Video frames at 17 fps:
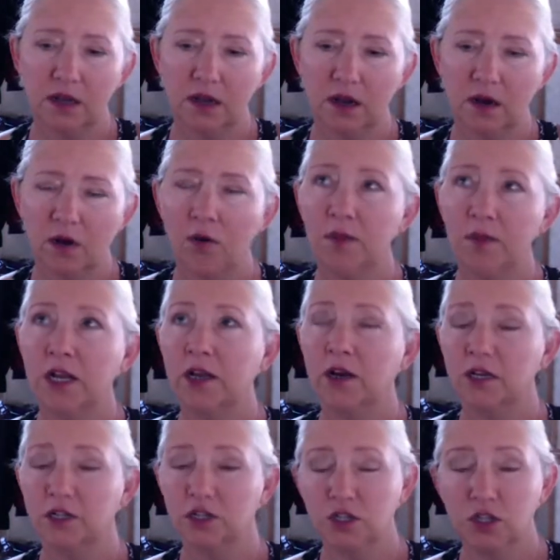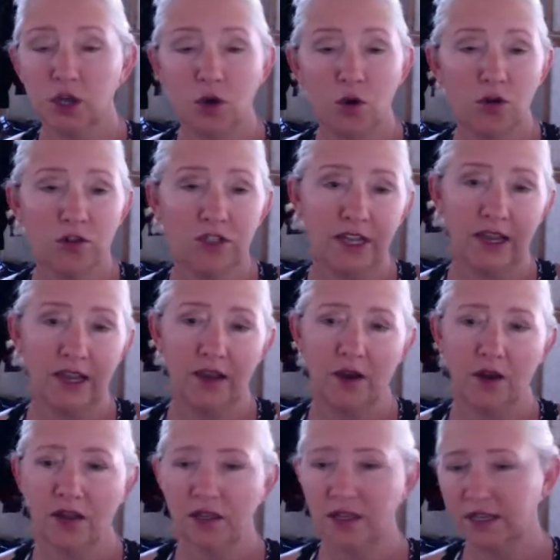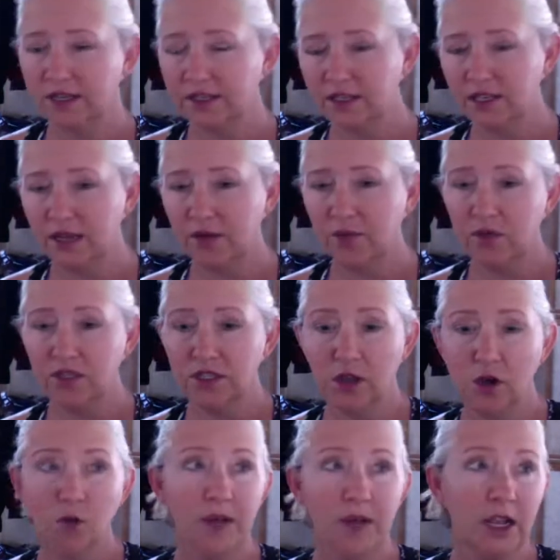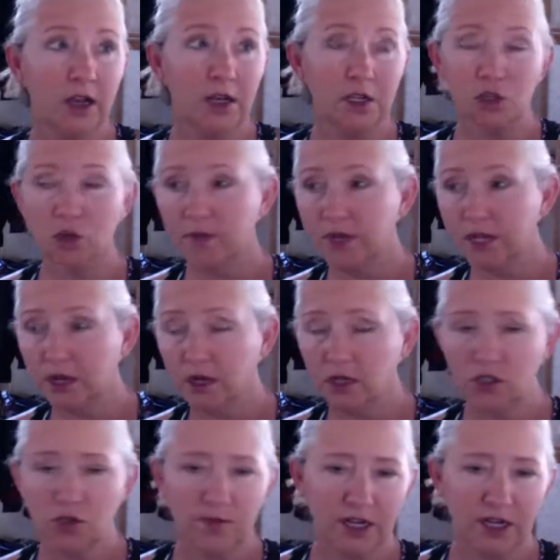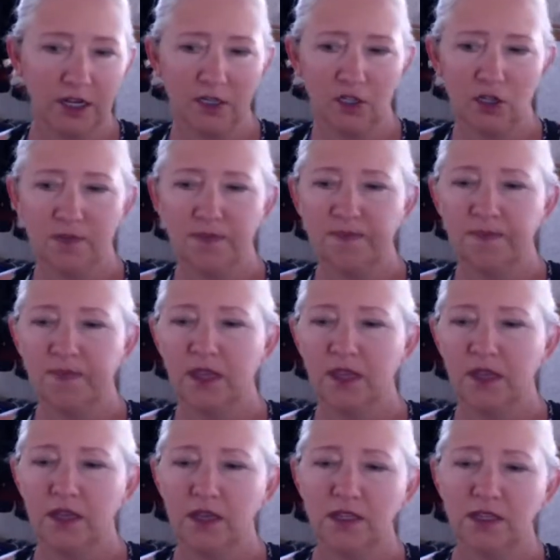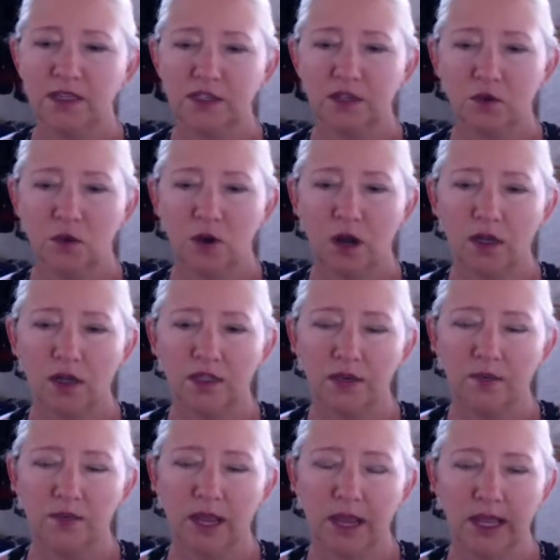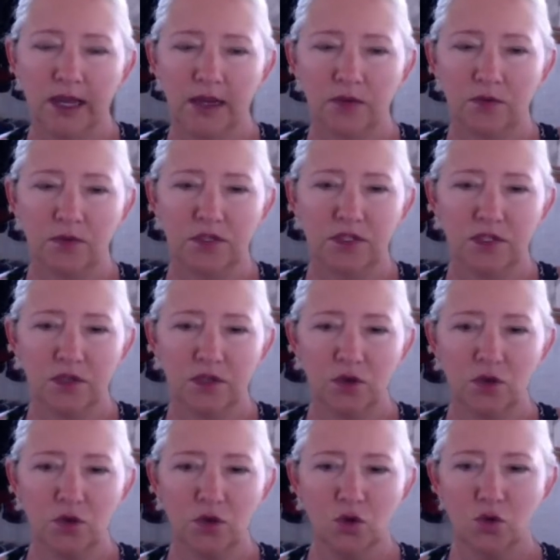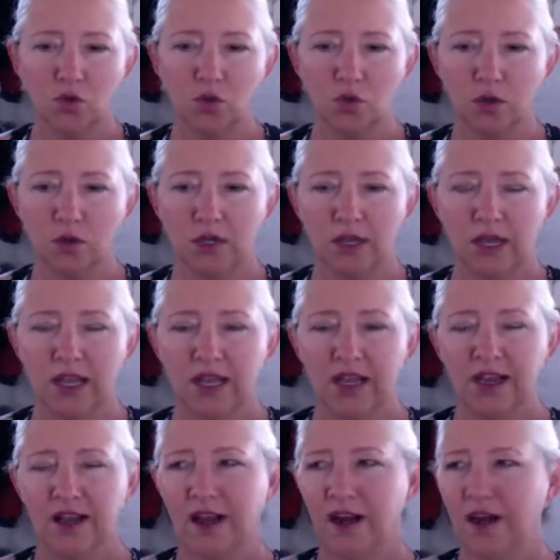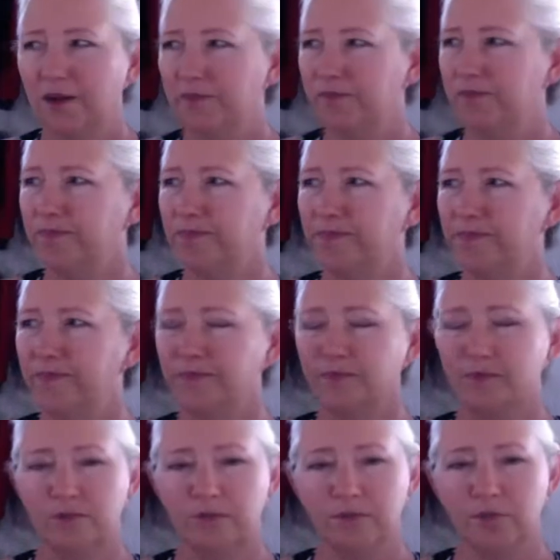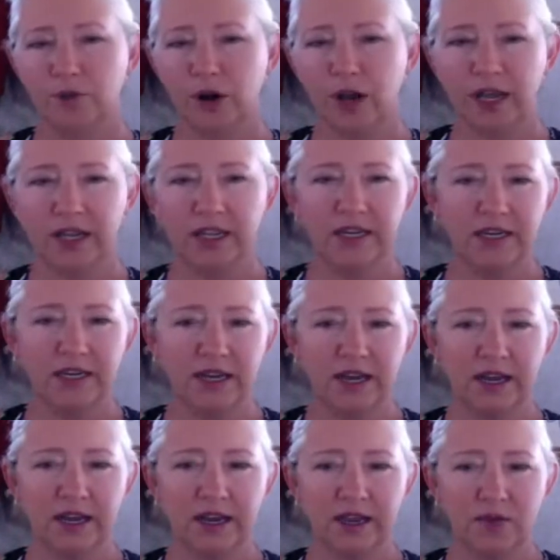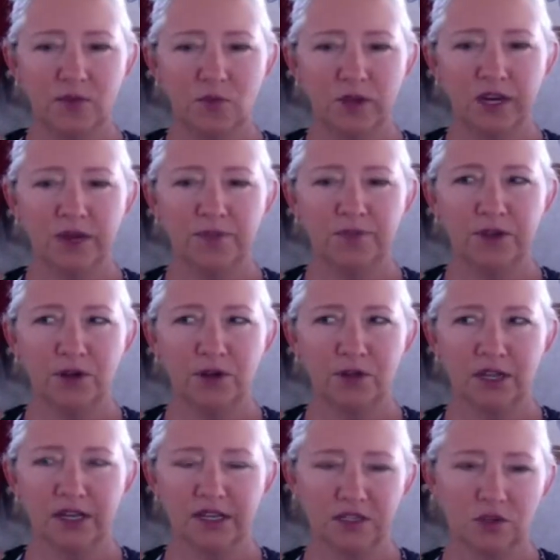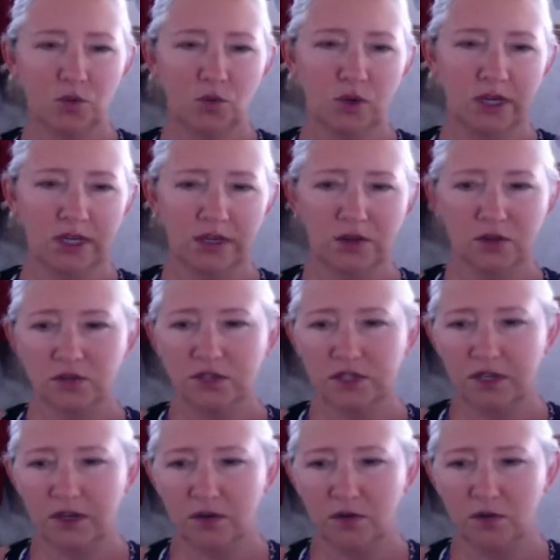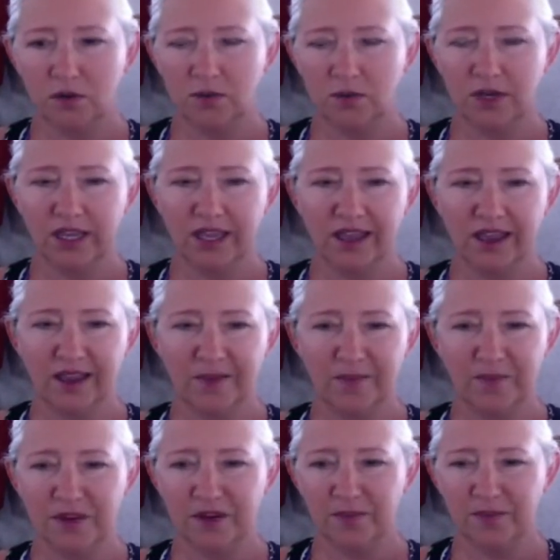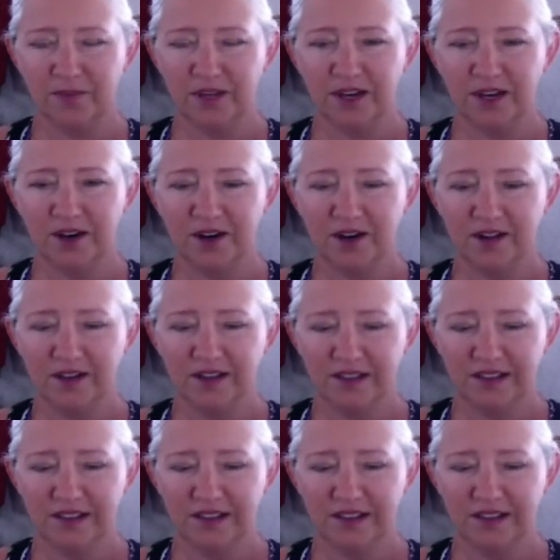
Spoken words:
oh my gosh, the whole day, all I could say was, oh my gosh, oh my gosh, oh my gosh. It's so awesome. And it was so cool. Brian and I went up there like 20 years ago. We went camping up there